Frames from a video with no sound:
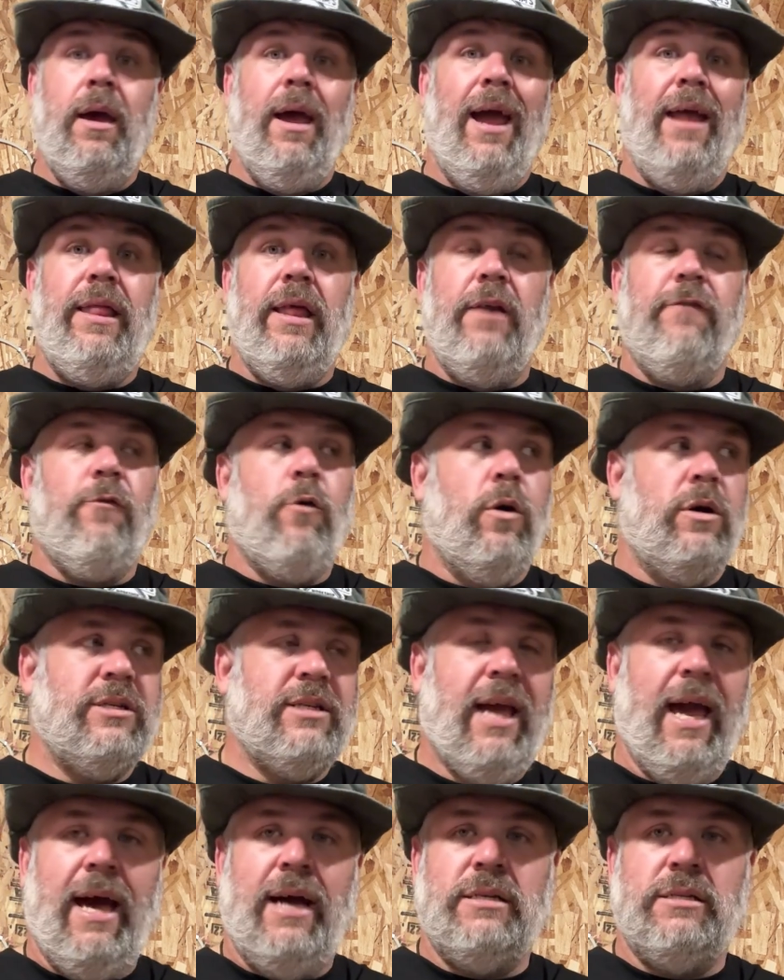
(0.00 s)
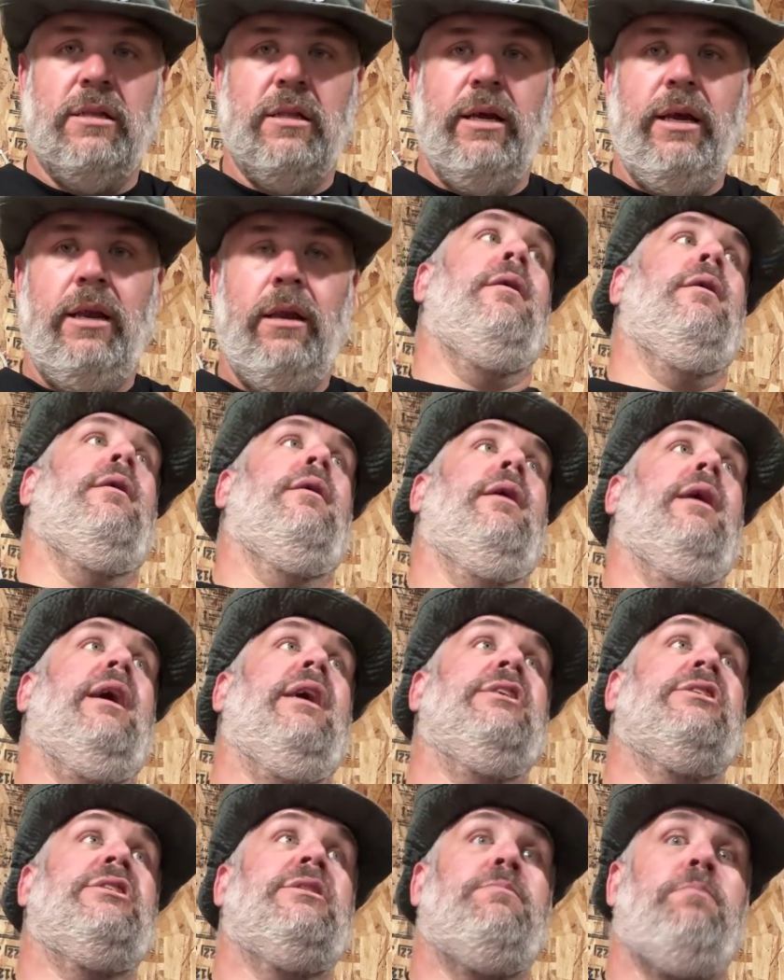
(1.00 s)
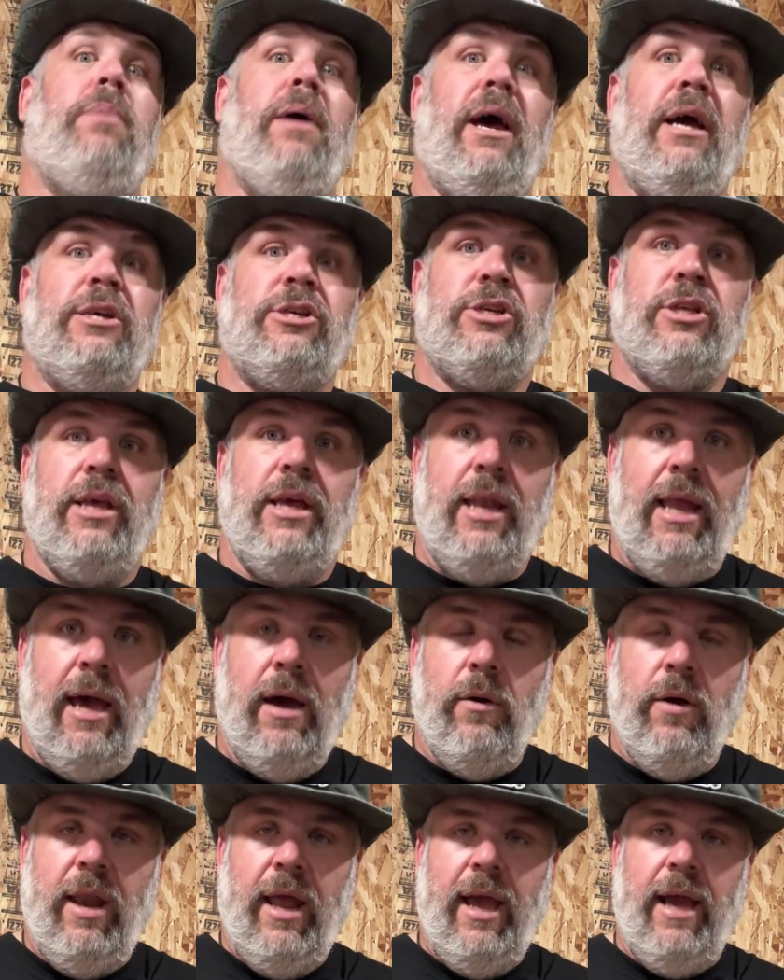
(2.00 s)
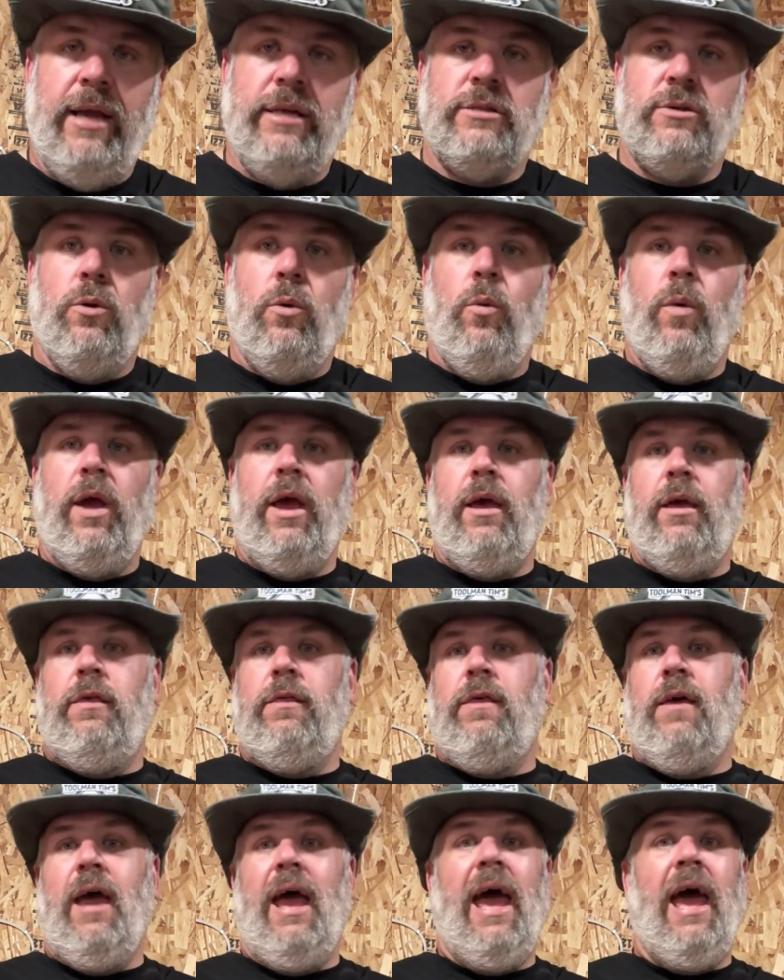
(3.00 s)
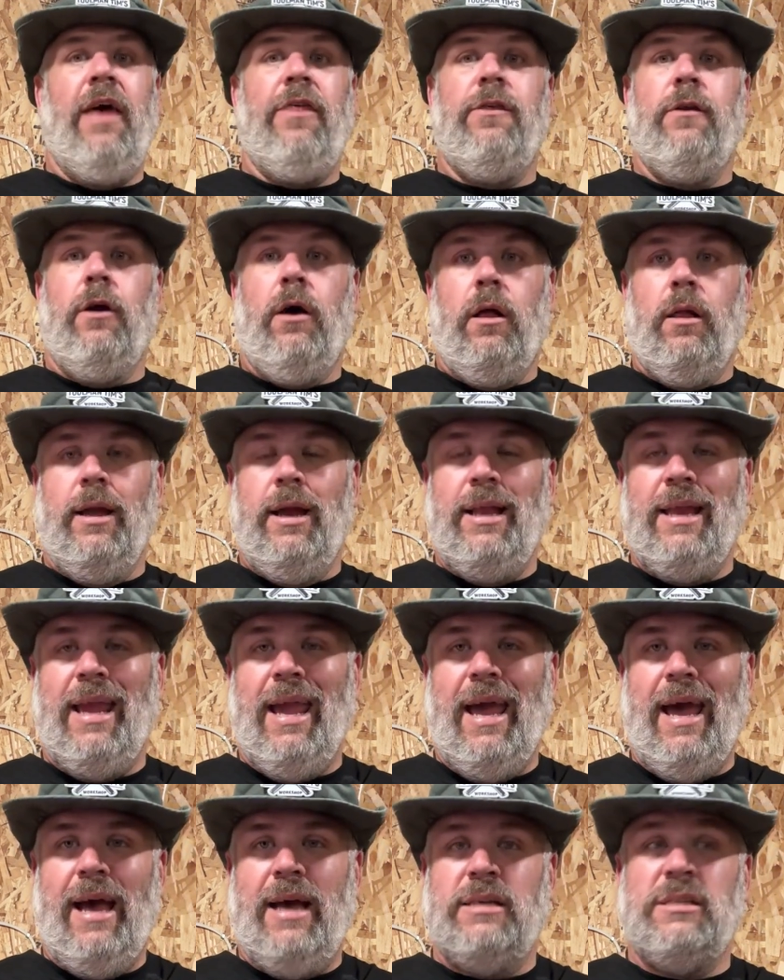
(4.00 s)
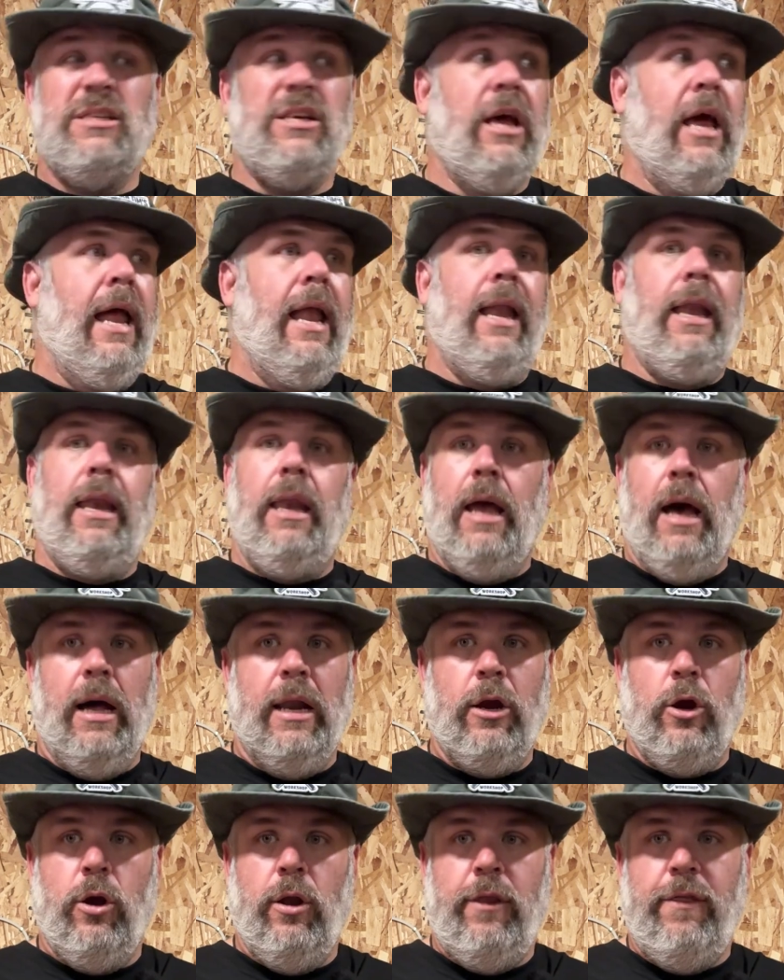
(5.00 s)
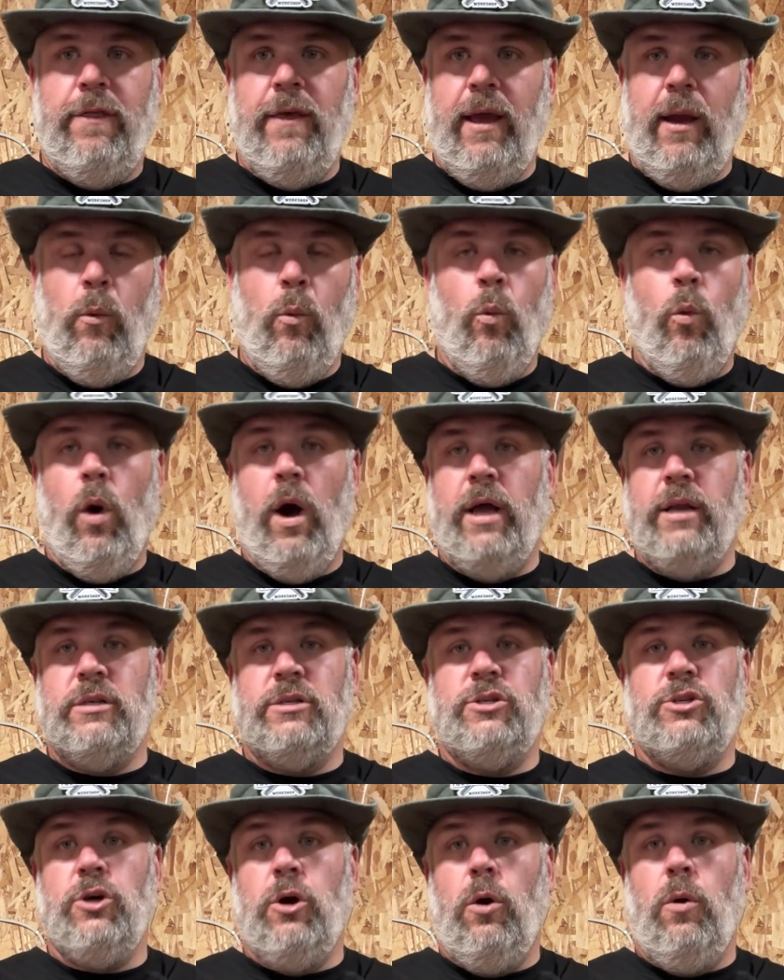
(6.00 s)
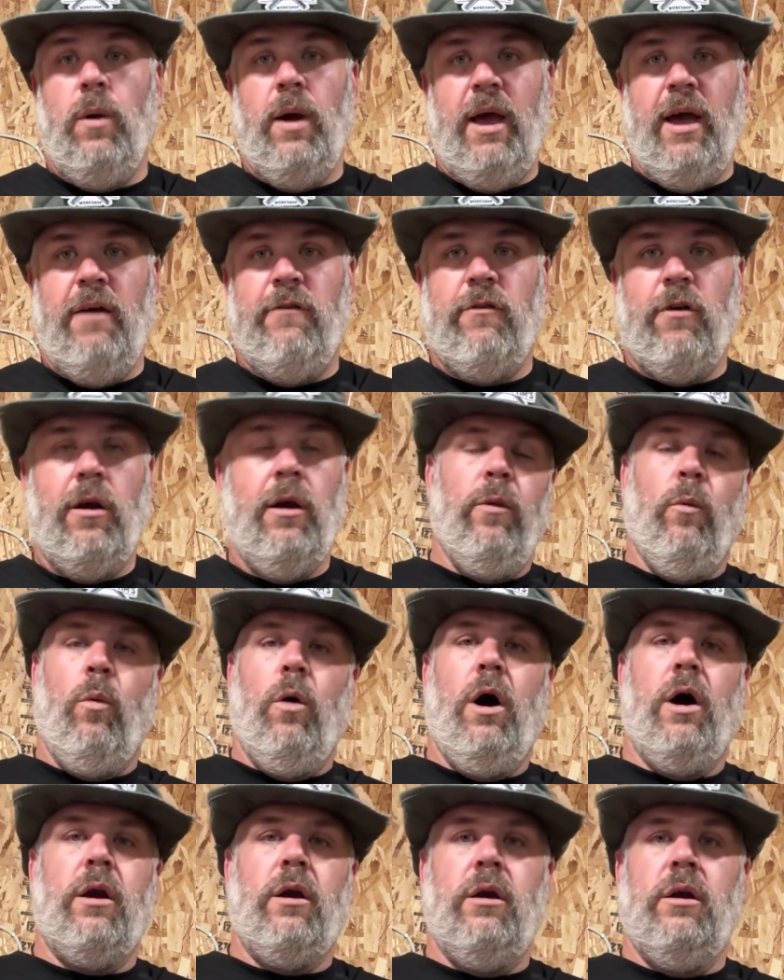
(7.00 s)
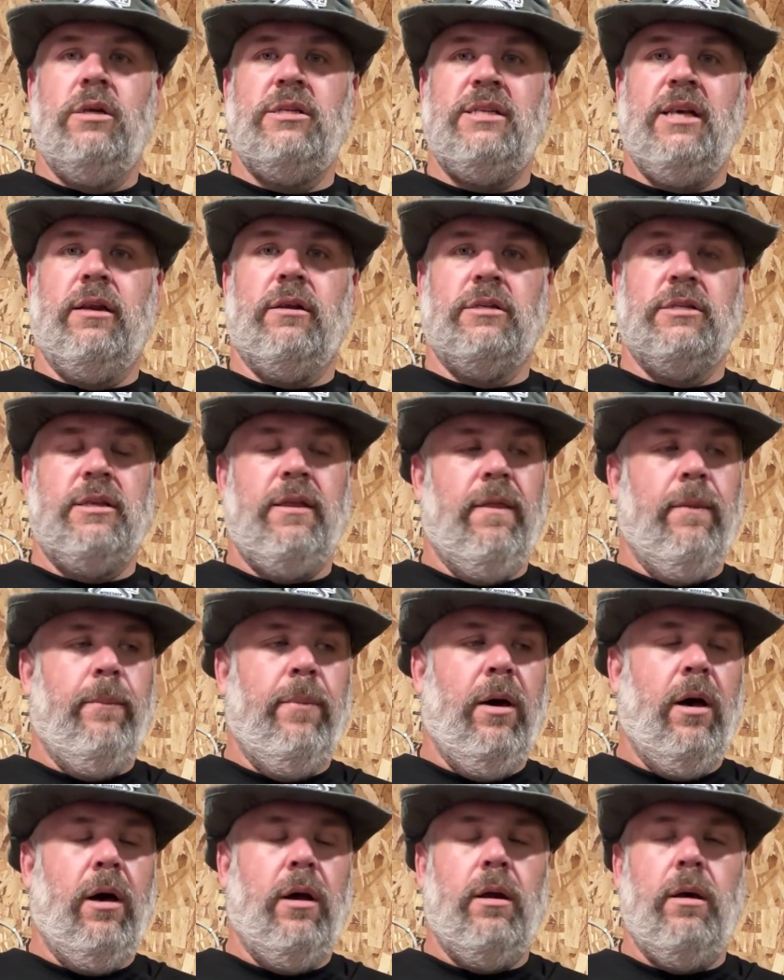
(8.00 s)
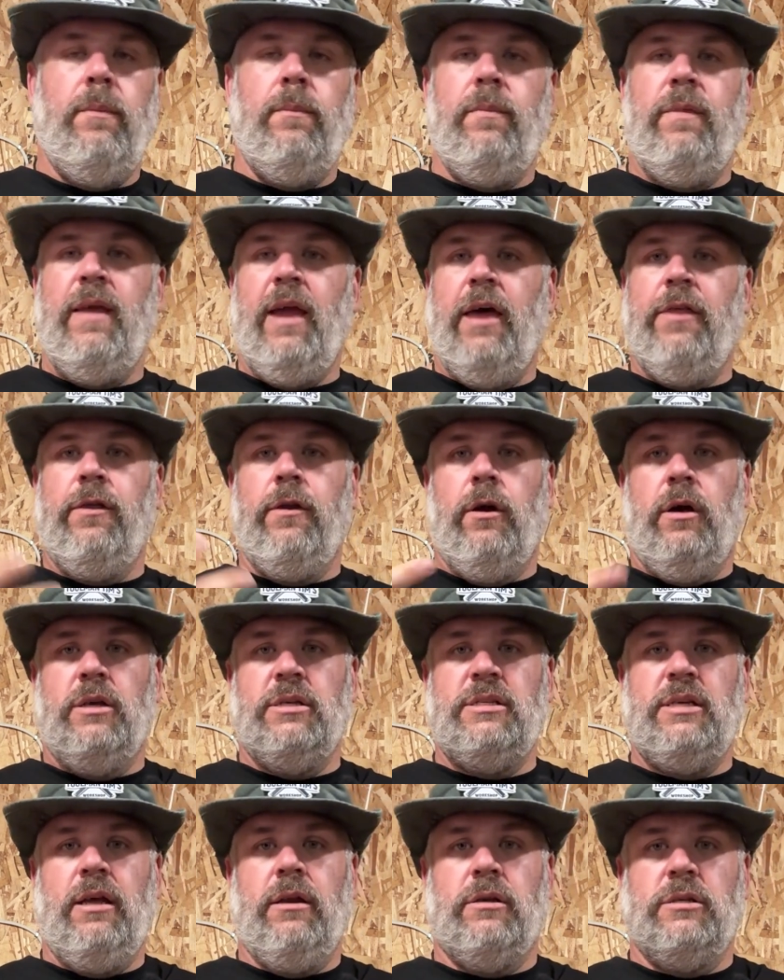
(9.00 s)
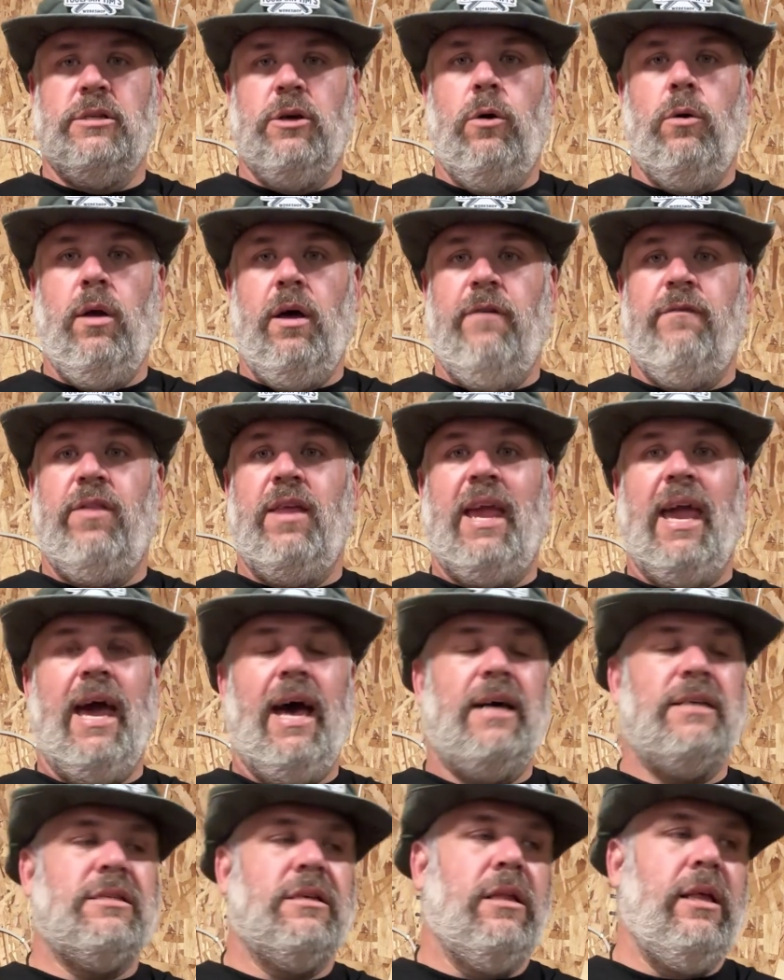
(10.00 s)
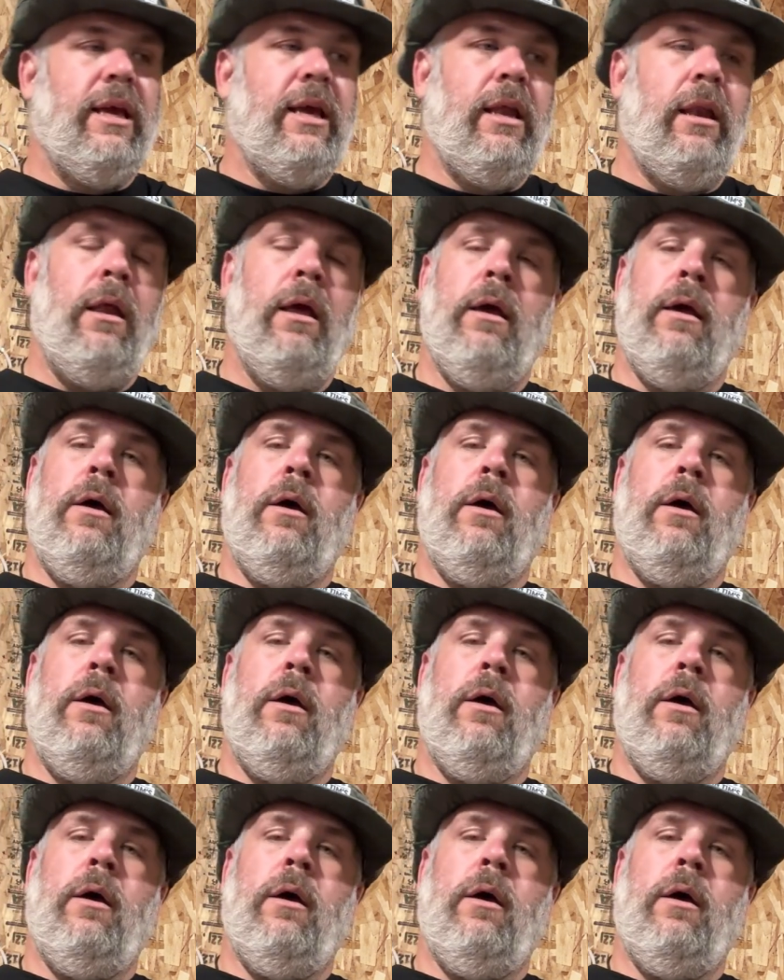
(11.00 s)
And then of course gasoline, especially nowadays with ethanol in gas, not a good thing whatsoever. The water settles to the bottom, the ethanol settles out of the gasoline.